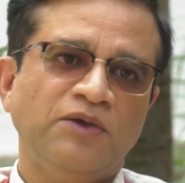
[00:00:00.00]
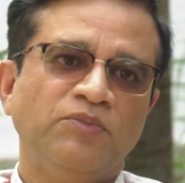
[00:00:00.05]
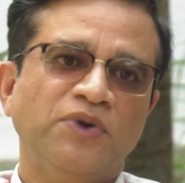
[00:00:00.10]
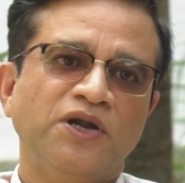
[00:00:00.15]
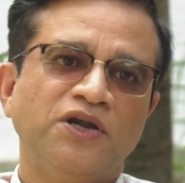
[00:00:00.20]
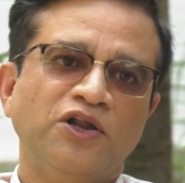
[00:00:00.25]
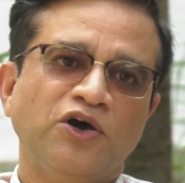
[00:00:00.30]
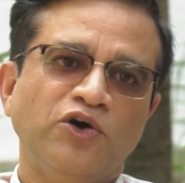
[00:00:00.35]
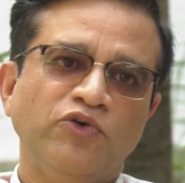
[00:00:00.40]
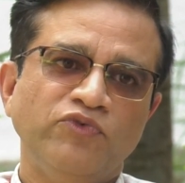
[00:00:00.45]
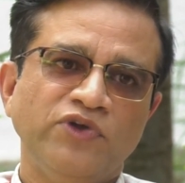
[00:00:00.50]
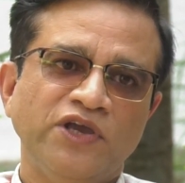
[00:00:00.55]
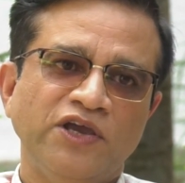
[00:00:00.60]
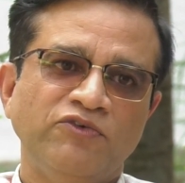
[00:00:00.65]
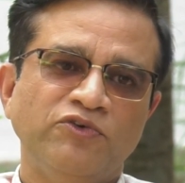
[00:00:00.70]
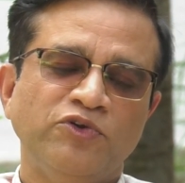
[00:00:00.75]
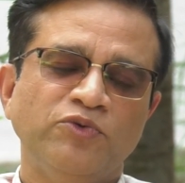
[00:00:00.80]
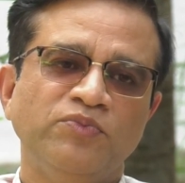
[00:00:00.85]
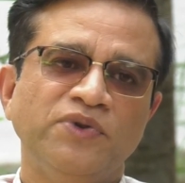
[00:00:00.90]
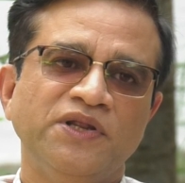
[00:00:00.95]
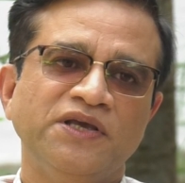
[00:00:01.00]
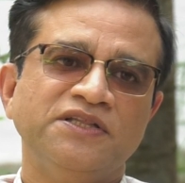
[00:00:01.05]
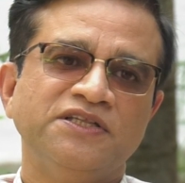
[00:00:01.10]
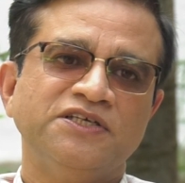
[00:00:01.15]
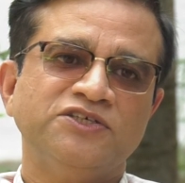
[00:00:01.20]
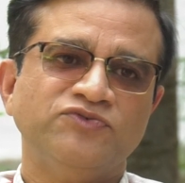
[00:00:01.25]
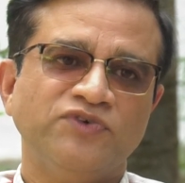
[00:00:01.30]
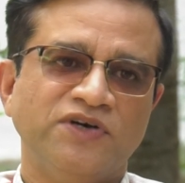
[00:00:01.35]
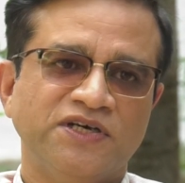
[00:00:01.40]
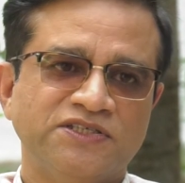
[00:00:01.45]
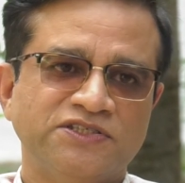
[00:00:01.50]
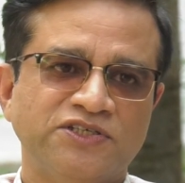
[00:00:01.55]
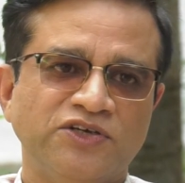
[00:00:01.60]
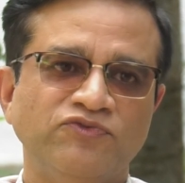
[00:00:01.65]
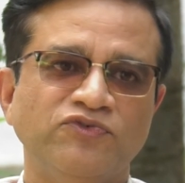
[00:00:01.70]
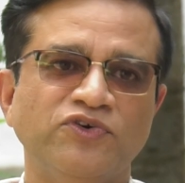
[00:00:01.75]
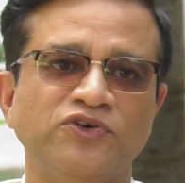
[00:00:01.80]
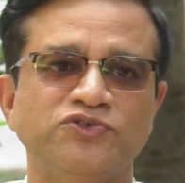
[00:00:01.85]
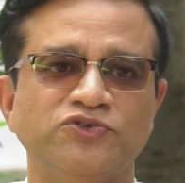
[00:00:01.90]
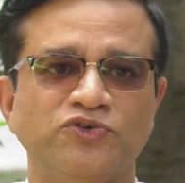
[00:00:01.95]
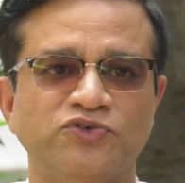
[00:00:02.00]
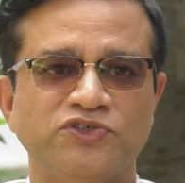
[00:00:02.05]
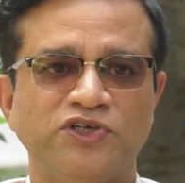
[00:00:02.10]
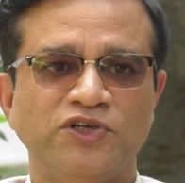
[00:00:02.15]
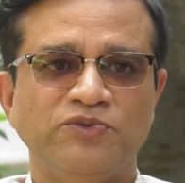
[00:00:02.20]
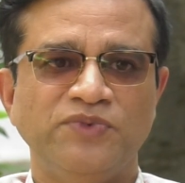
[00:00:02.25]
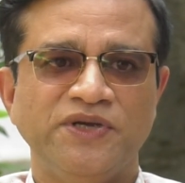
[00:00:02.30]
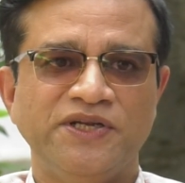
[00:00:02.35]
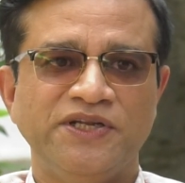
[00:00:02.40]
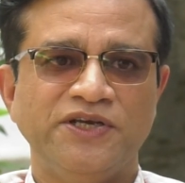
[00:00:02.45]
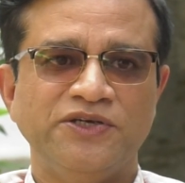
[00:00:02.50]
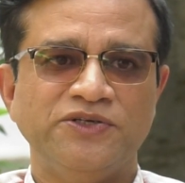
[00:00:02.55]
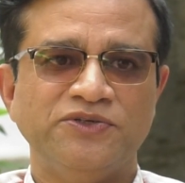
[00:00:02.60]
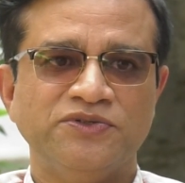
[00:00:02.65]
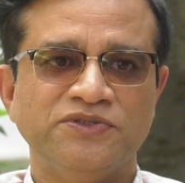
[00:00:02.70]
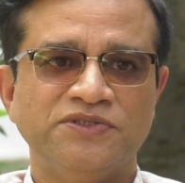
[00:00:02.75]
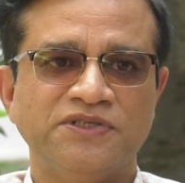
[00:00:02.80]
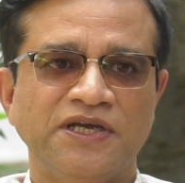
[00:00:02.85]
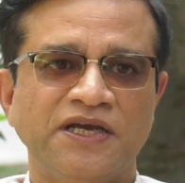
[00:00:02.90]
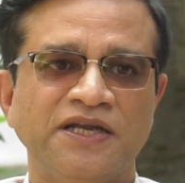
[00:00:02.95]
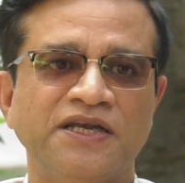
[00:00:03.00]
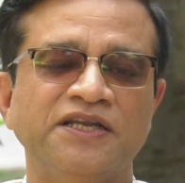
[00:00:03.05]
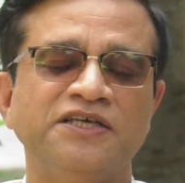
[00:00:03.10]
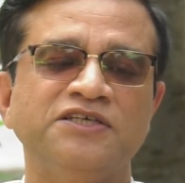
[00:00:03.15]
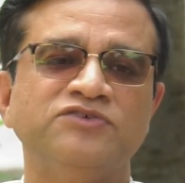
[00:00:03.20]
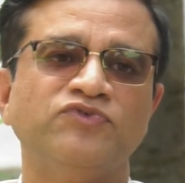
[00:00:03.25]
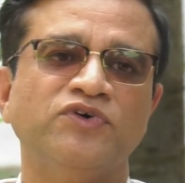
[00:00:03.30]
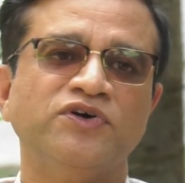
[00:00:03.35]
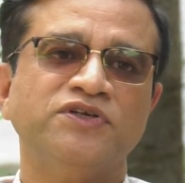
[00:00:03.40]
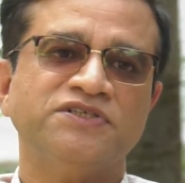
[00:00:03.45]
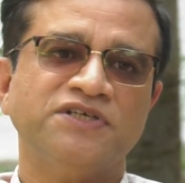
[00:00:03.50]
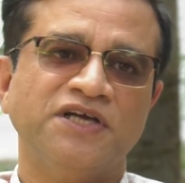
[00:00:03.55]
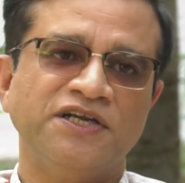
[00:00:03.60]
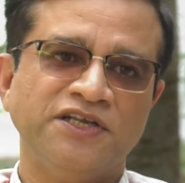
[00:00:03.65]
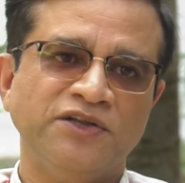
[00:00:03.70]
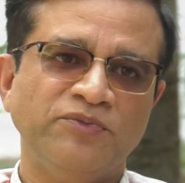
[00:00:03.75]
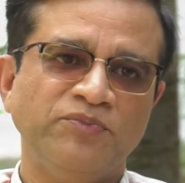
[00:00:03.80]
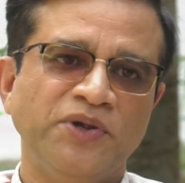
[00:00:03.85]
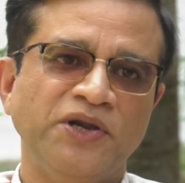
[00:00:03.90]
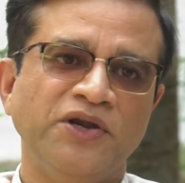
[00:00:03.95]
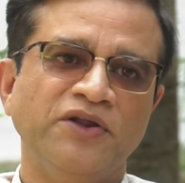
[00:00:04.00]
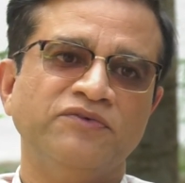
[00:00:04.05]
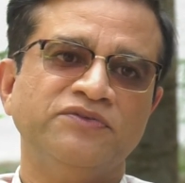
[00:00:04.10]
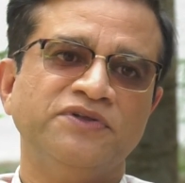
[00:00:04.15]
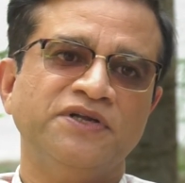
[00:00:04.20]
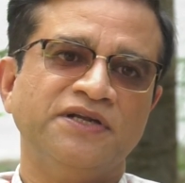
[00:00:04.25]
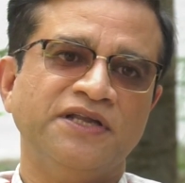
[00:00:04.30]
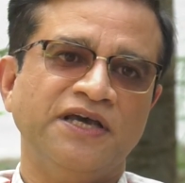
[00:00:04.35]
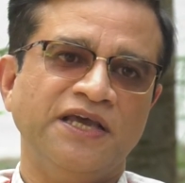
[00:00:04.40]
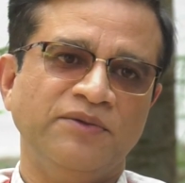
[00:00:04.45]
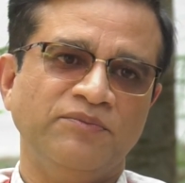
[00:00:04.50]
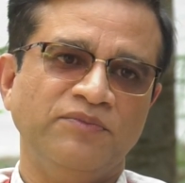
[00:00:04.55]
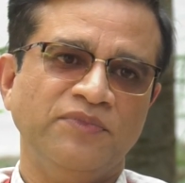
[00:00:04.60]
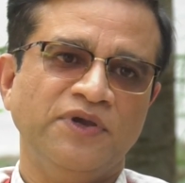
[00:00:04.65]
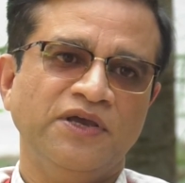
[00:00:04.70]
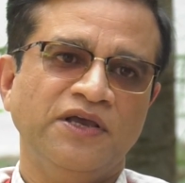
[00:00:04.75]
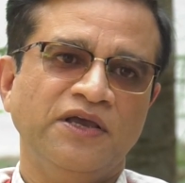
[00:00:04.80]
but now we have to bring this fasting for social media use, at least for a certain period of the time.